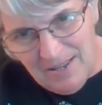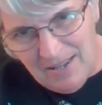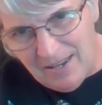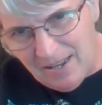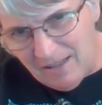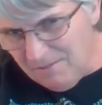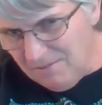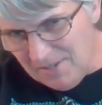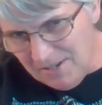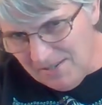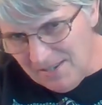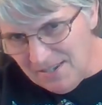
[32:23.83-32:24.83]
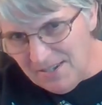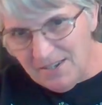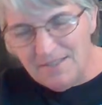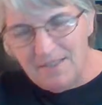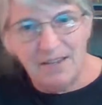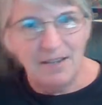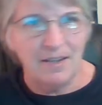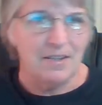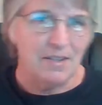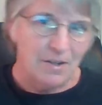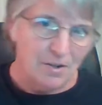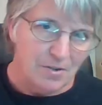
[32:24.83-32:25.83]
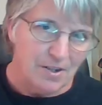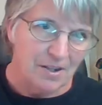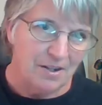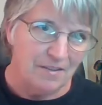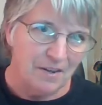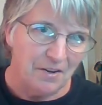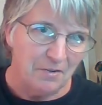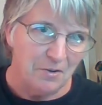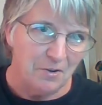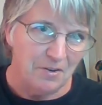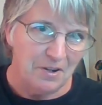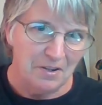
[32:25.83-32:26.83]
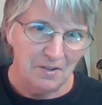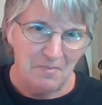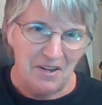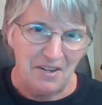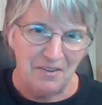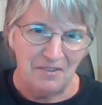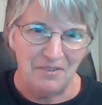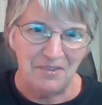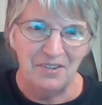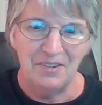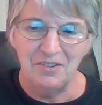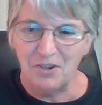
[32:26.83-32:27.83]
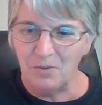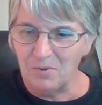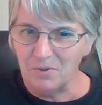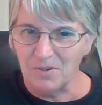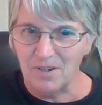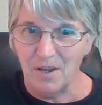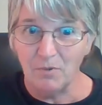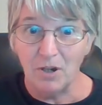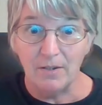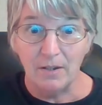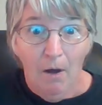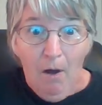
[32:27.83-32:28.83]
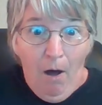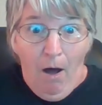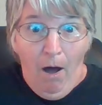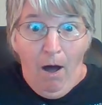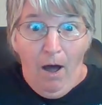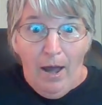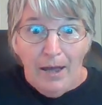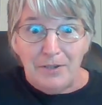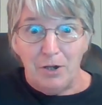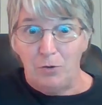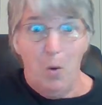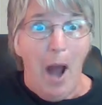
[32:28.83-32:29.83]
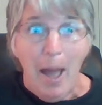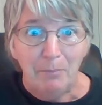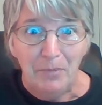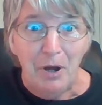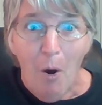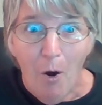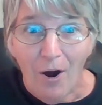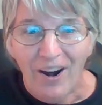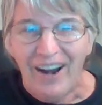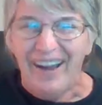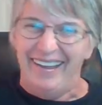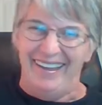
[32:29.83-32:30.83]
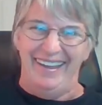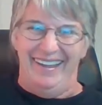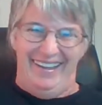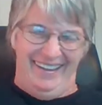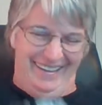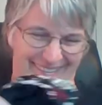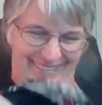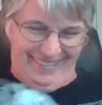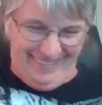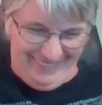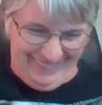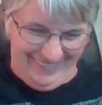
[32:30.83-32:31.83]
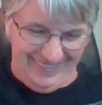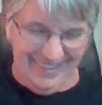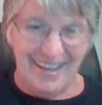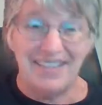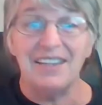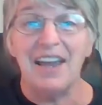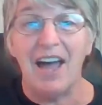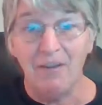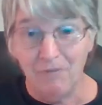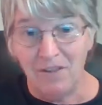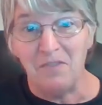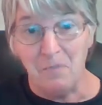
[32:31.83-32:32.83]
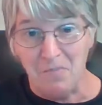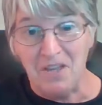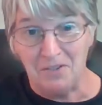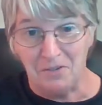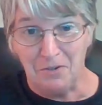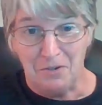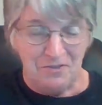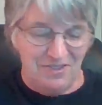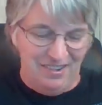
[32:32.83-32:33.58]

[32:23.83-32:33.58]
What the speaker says: and I didn't see anything. And I said, do you see anything on your end? My daughter, she pulls it up and she said, oh, it's a trap door. I said, I found the best clue.